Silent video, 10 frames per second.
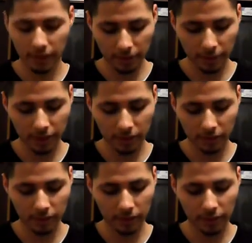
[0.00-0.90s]
I might just
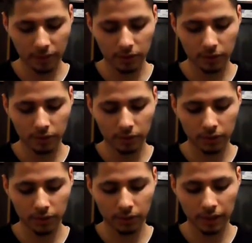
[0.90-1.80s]
have to do a
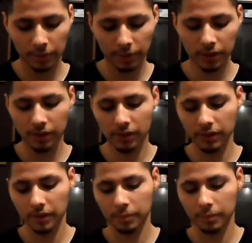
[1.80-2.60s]
new segment series on these,